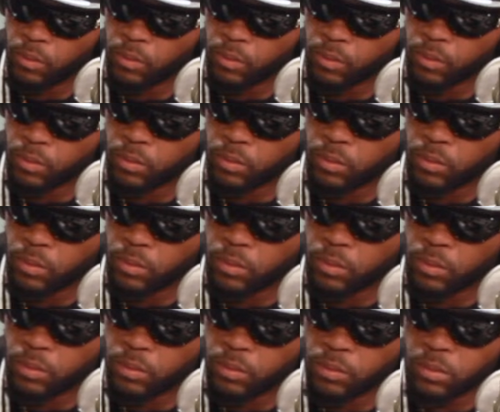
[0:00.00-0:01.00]

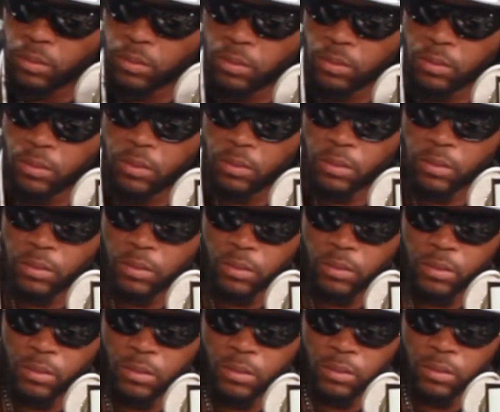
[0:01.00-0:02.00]

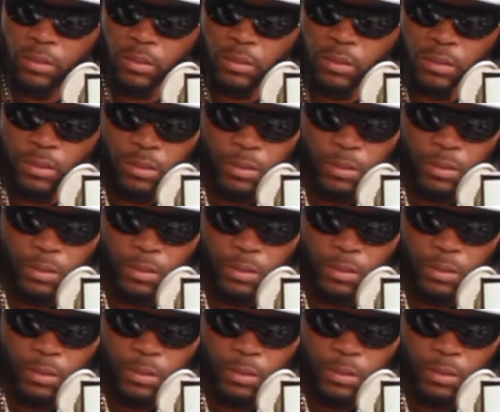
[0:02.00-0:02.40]
(not speaking)